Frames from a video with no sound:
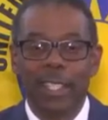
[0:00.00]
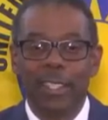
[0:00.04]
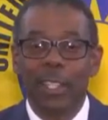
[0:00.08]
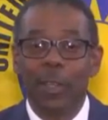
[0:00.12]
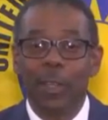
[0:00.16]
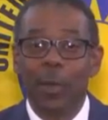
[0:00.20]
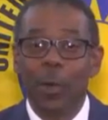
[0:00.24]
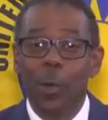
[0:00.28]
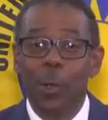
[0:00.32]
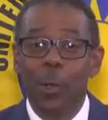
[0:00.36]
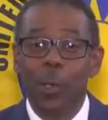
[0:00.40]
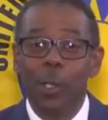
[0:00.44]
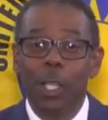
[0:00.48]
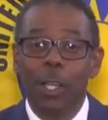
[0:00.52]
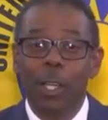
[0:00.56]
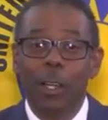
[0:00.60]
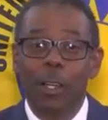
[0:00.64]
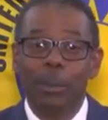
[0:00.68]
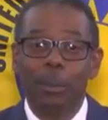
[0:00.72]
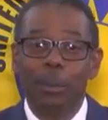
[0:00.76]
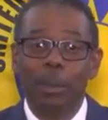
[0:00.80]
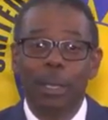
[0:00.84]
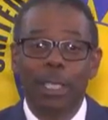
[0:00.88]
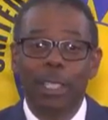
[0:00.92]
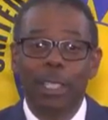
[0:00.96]
the old
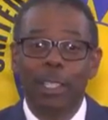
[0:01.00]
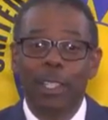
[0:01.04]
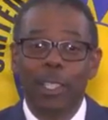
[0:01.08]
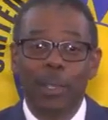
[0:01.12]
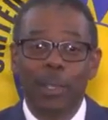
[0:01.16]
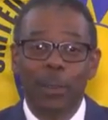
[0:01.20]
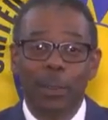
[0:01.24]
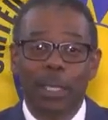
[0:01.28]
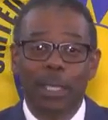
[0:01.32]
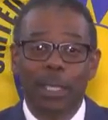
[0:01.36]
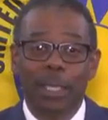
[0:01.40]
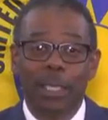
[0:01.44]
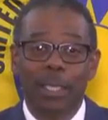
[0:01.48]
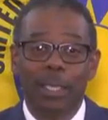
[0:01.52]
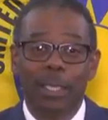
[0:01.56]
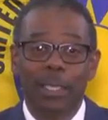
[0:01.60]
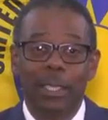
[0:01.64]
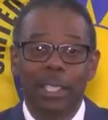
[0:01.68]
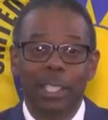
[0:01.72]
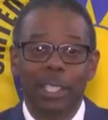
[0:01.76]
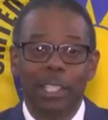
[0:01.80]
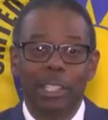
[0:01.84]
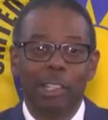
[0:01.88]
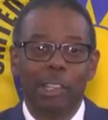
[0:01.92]
Halberton Hospital,